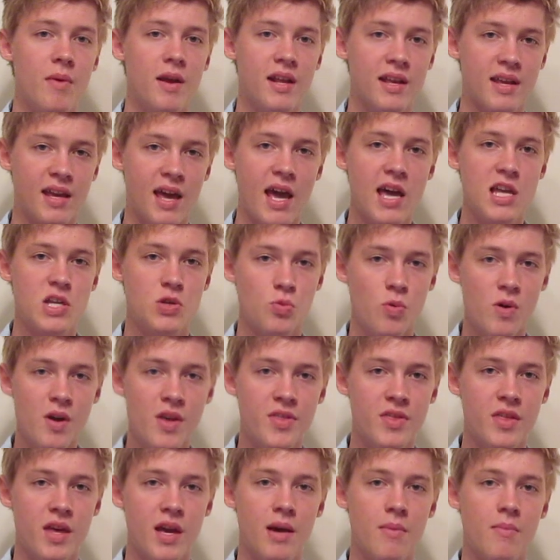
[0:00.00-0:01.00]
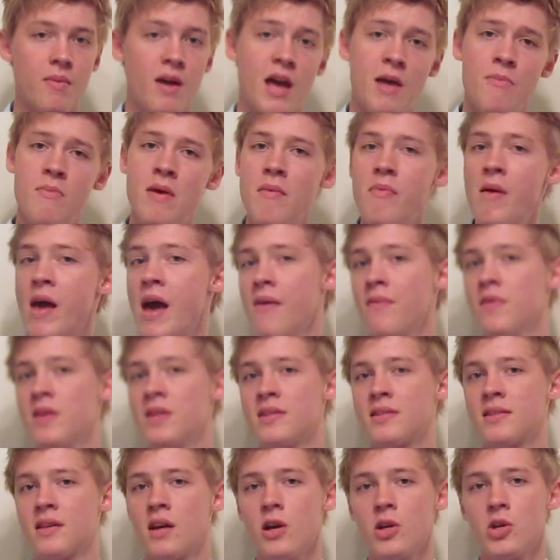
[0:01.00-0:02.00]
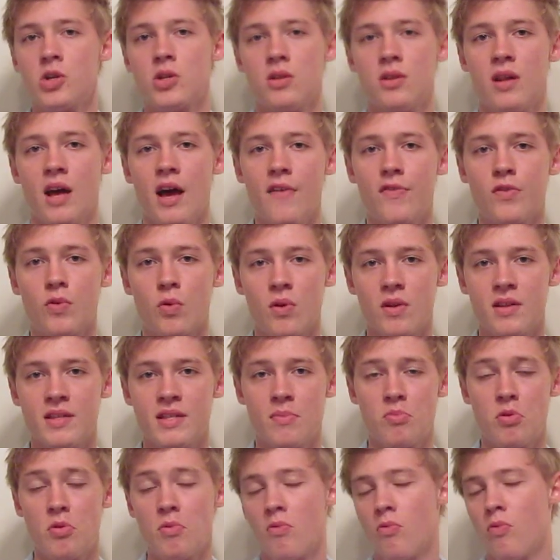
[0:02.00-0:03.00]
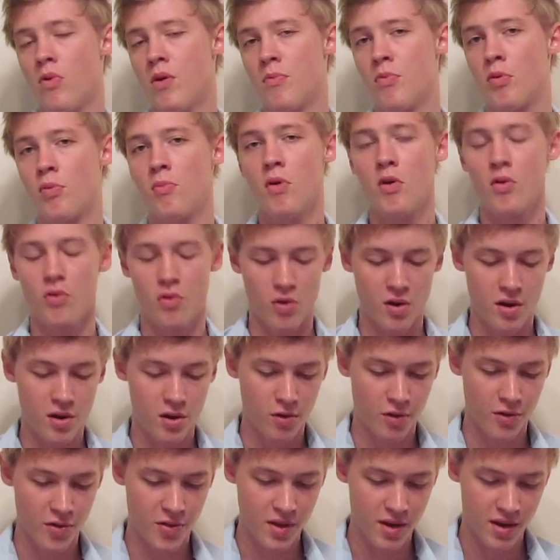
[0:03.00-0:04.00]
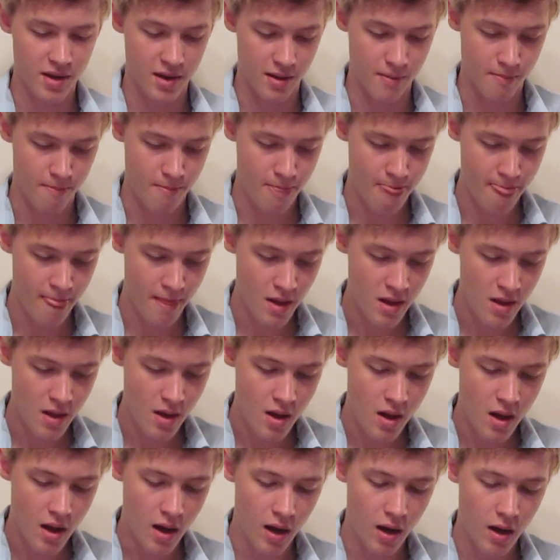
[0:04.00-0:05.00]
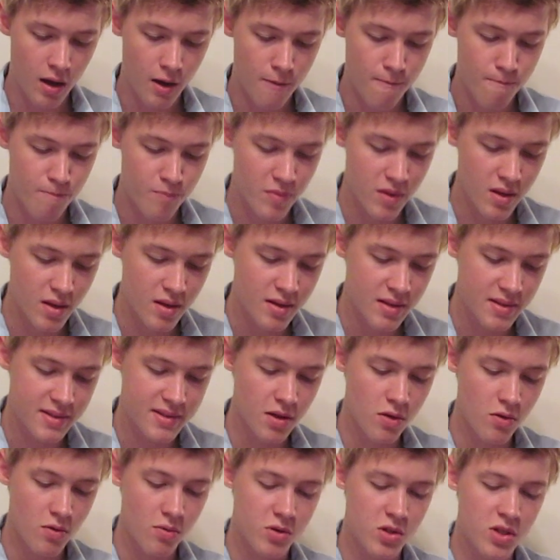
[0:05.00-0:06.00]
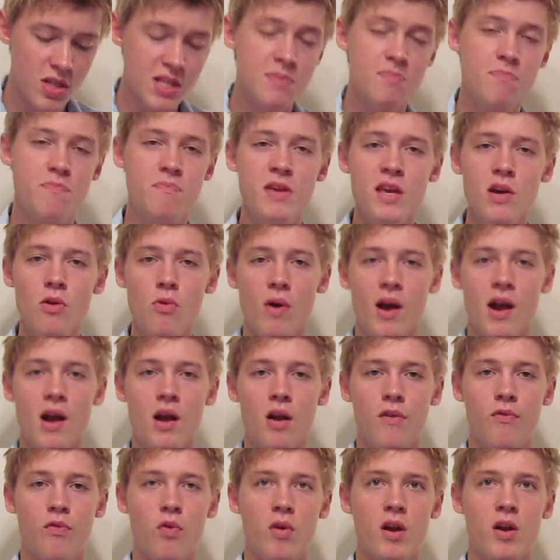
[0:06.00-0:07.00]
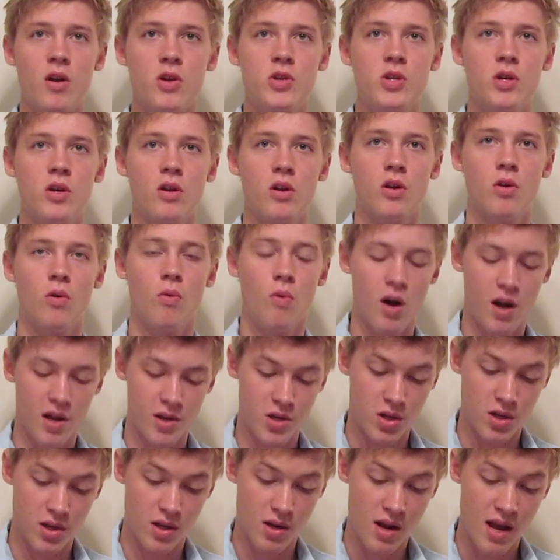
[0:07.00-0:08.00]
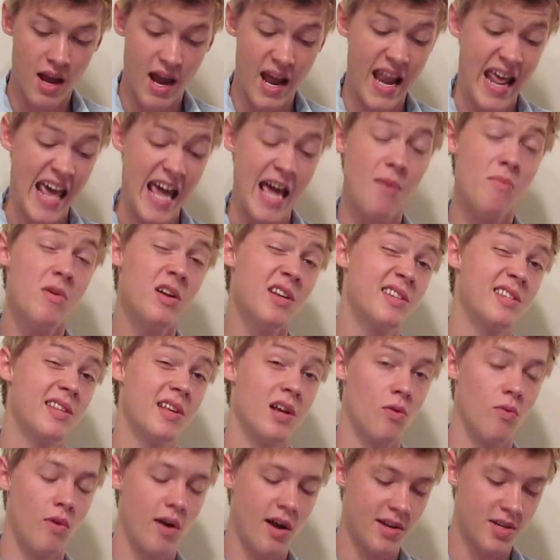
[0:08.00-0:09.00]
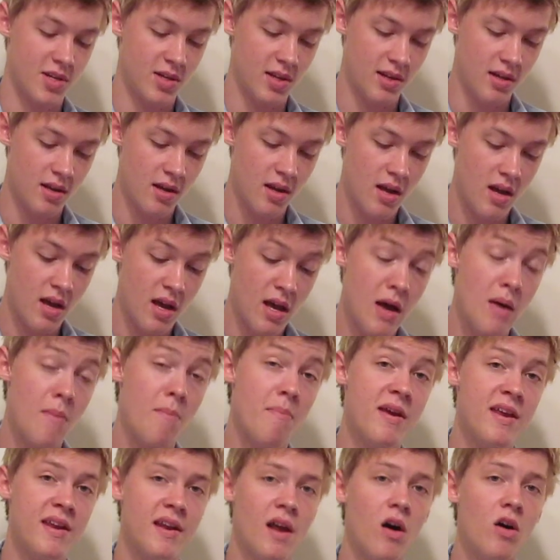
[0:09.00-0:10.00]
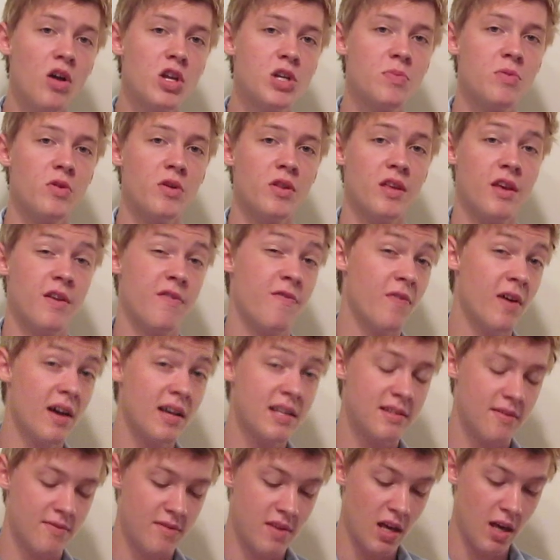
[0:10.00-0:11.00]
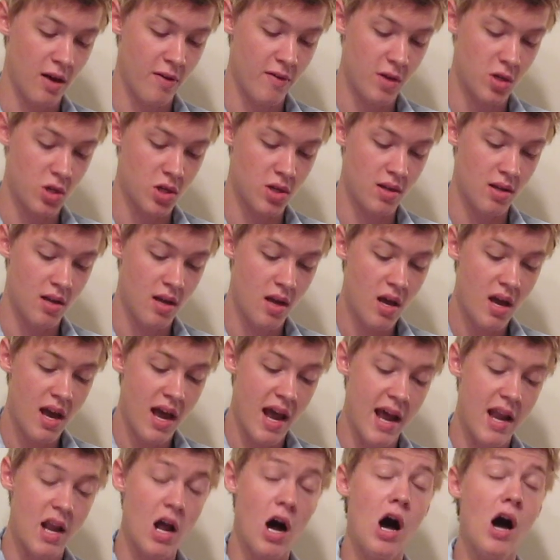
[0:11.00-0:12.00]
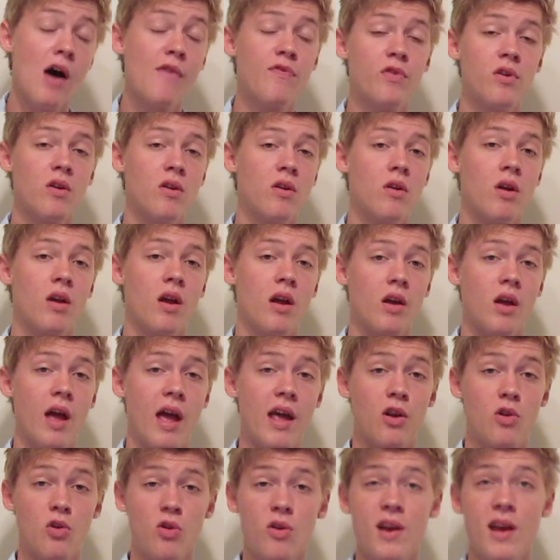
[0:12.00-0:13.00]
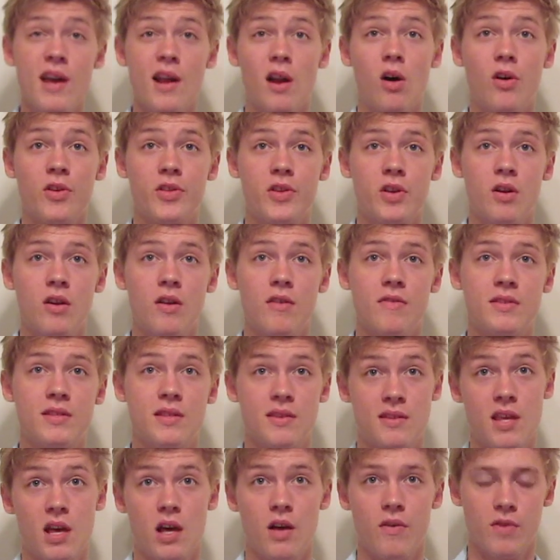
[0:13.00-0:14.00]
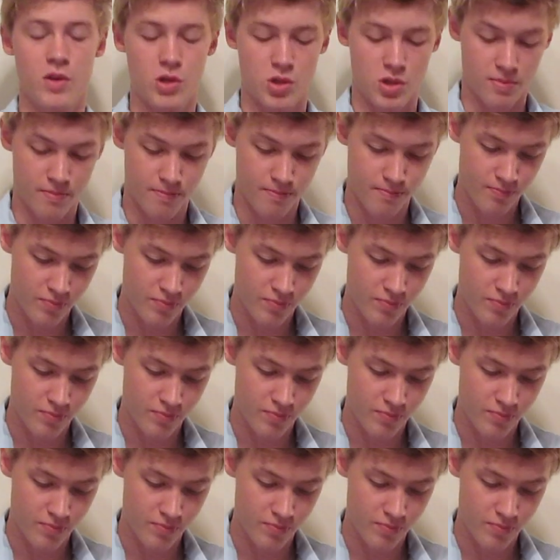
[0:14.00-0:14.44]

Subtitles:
engage with them, and maybe have a discussion afterwards that would promote critical thinking. So just be aware of what your children are watching and how much they're watching. Be knowledgeable of the effects of television, and offer and create alternatives to television.